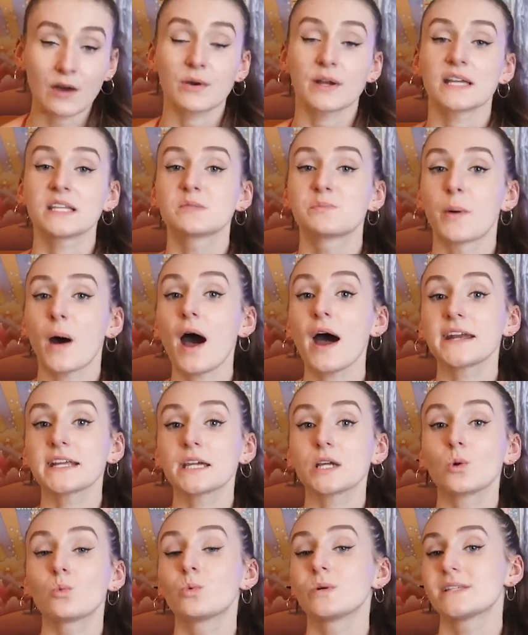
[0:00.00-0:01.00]
Now, his
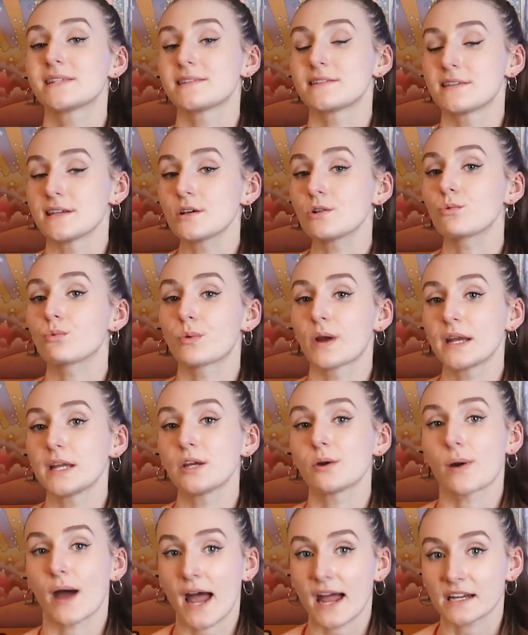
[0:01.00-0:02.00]
body was still
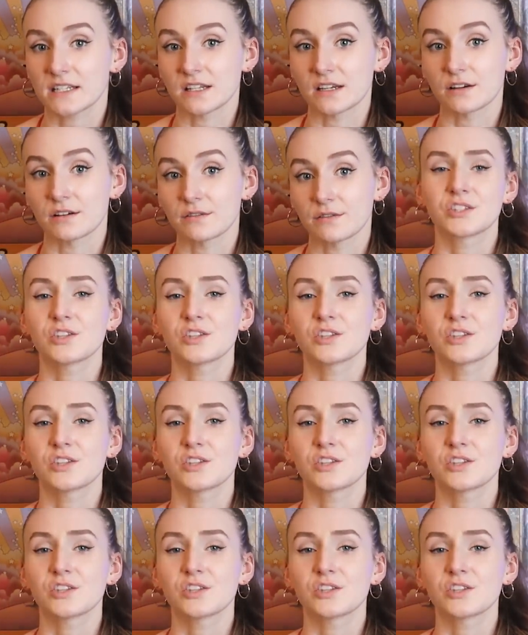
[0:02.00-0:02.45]
radioactive.